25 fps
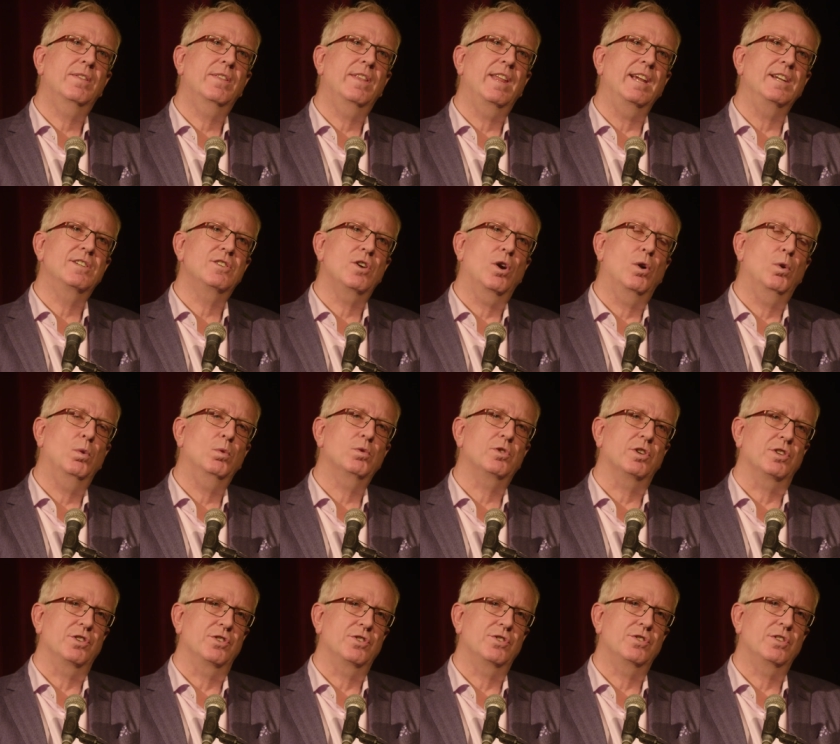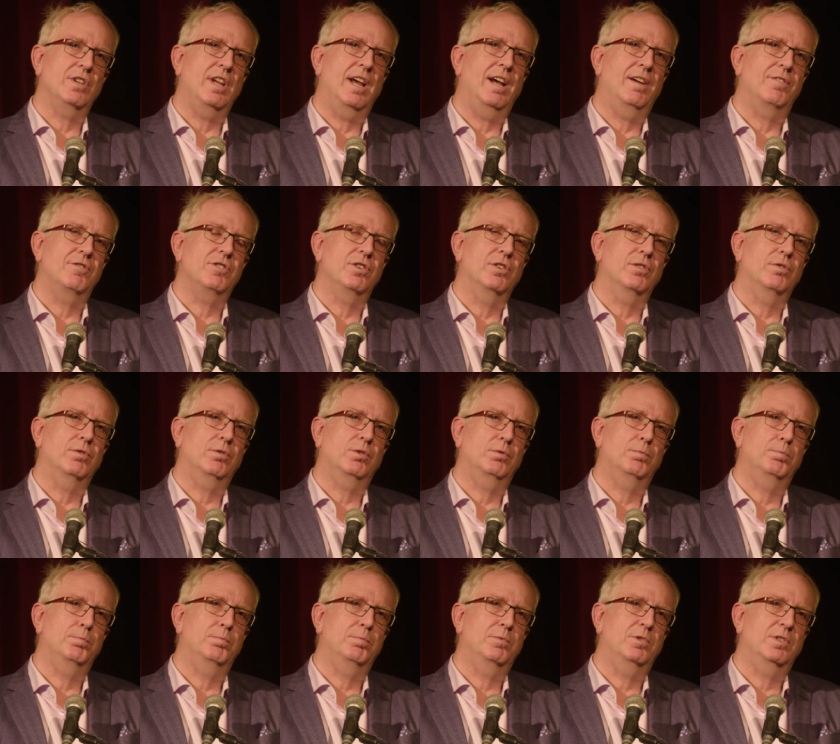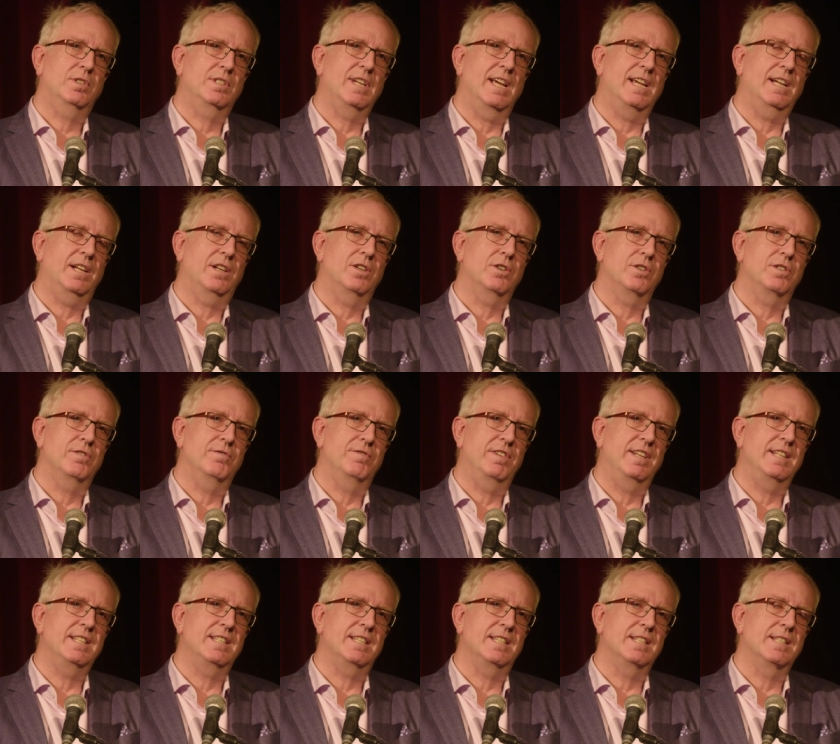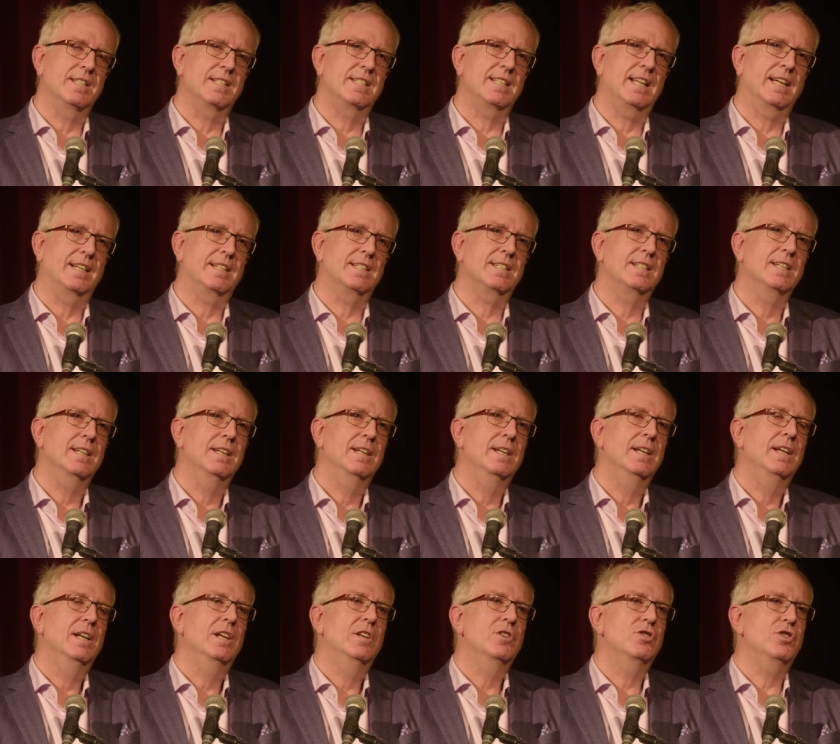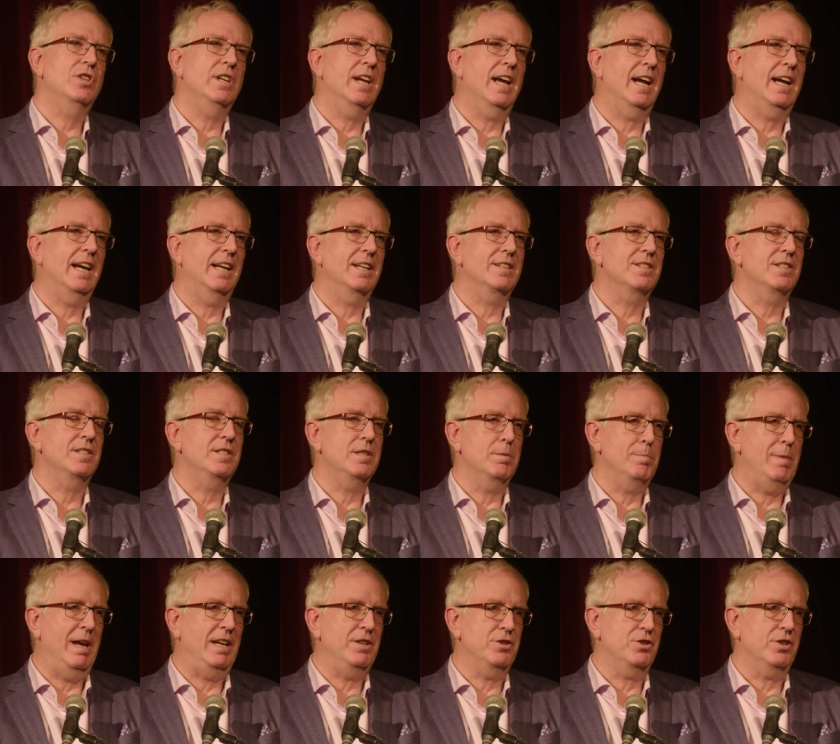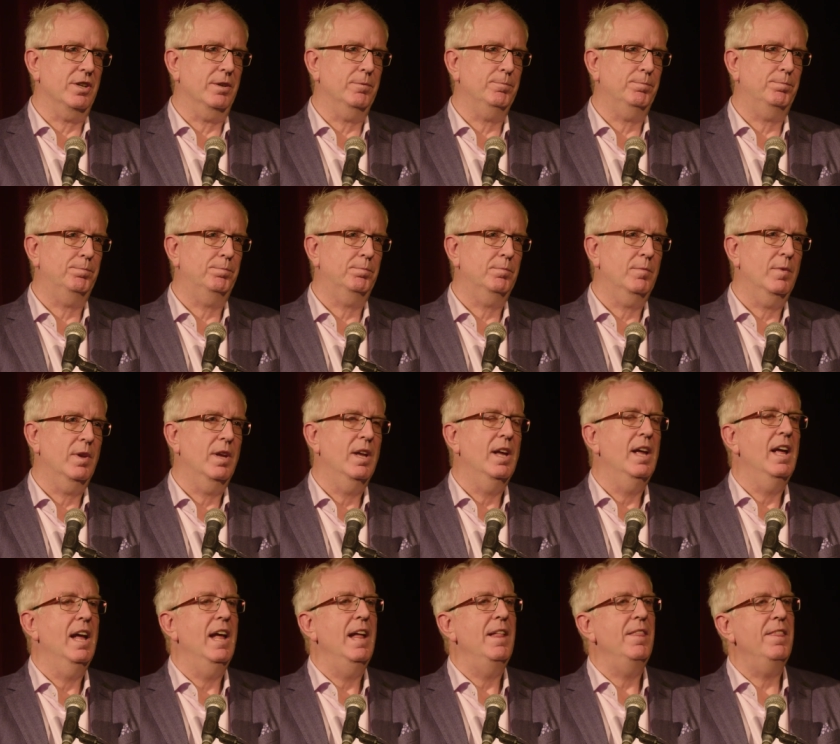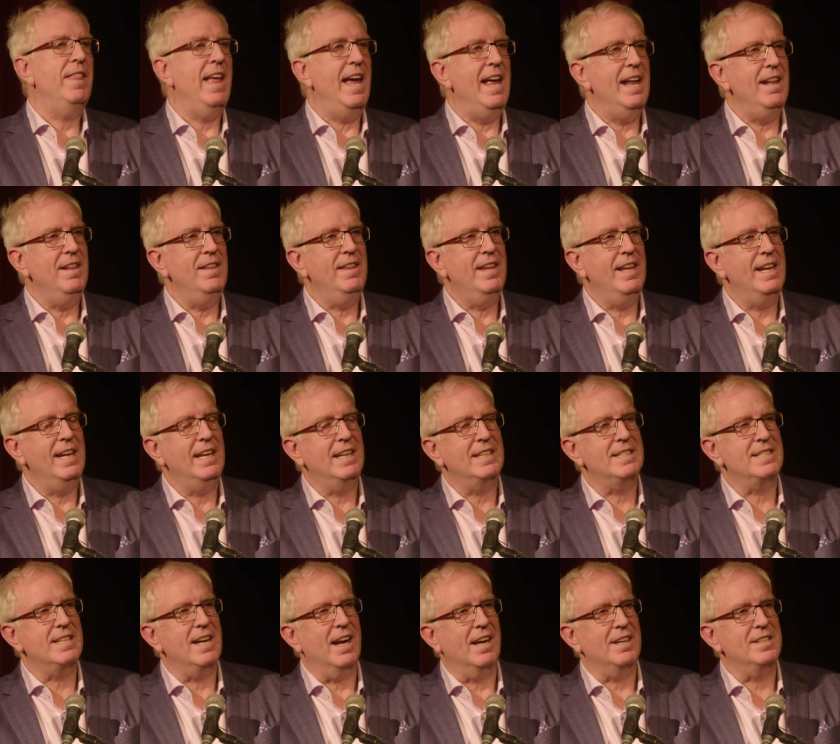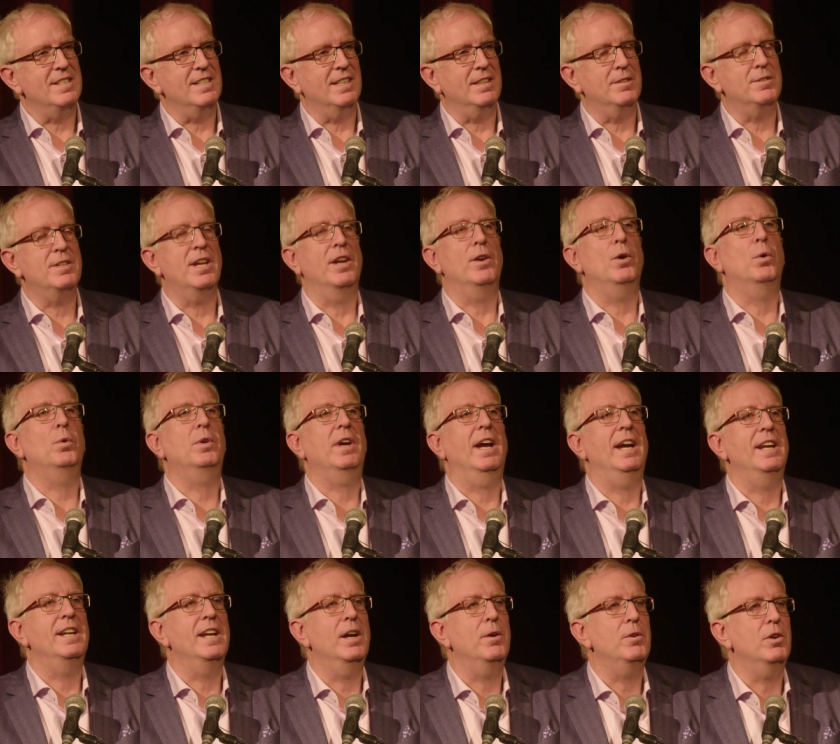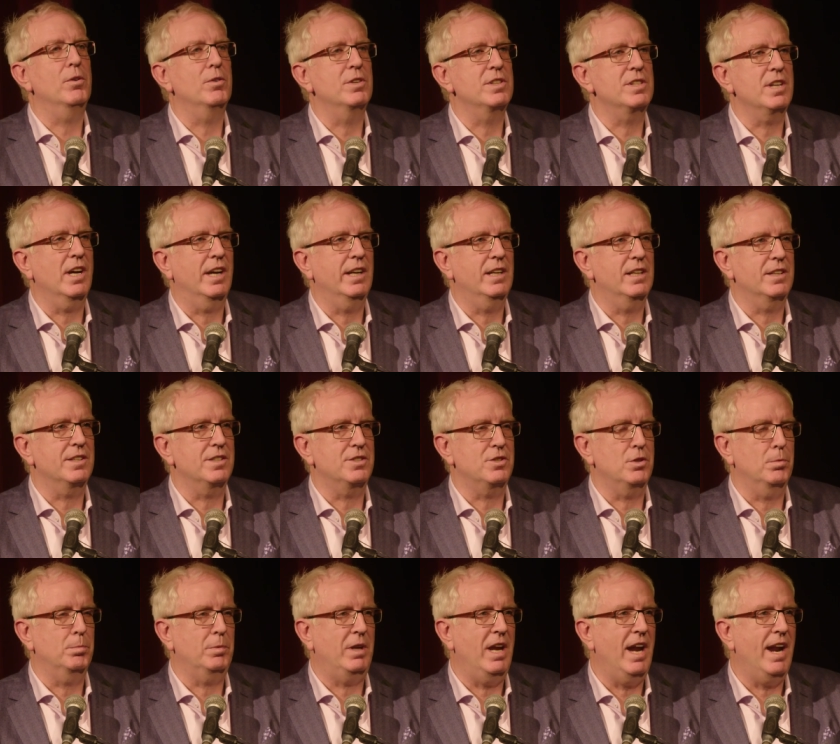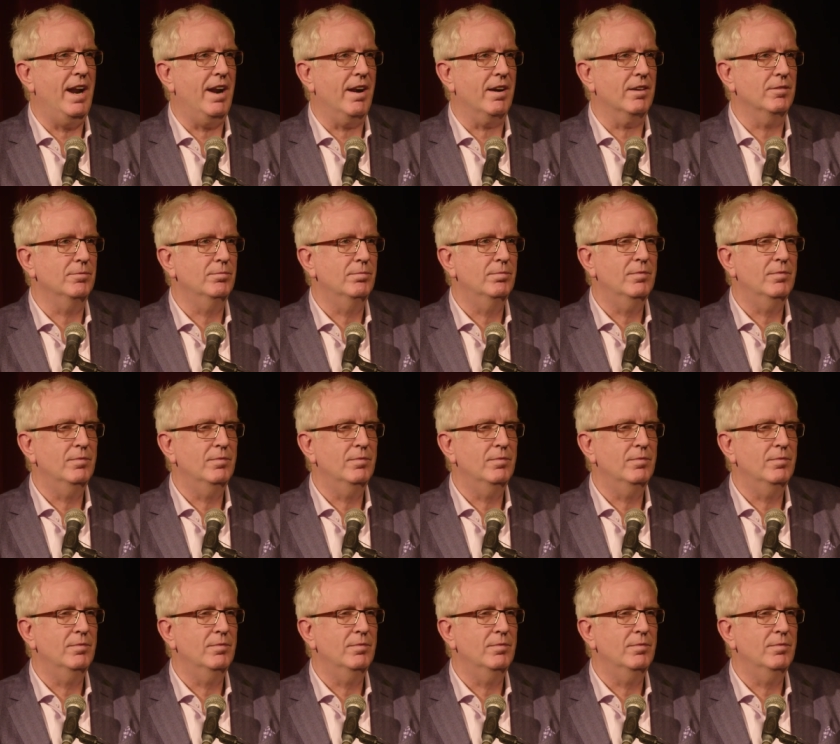they told us after taking her to Vincent's that she had dementia. Then things started and said, okay, now you're entitled to some care.